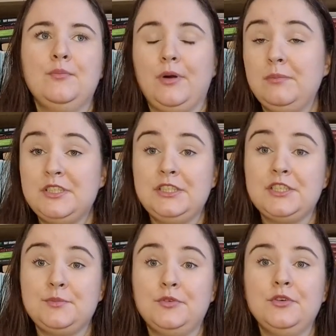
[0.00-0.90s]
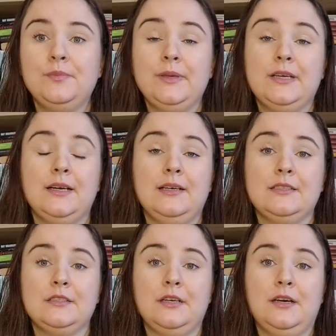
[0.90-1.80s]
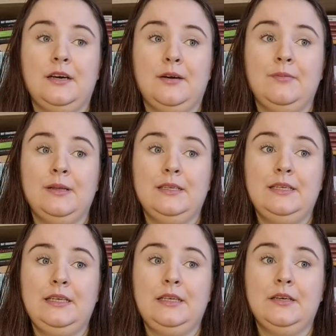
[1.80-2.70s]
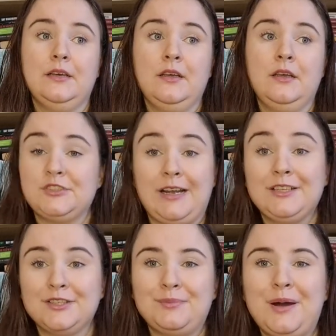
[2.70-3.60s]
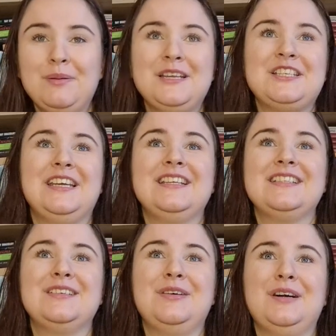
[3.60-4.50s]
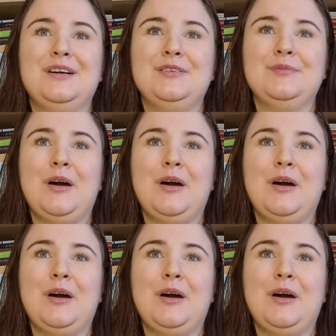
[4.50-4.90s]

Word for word: publishing this book because uh, when he tried to publish it, uh,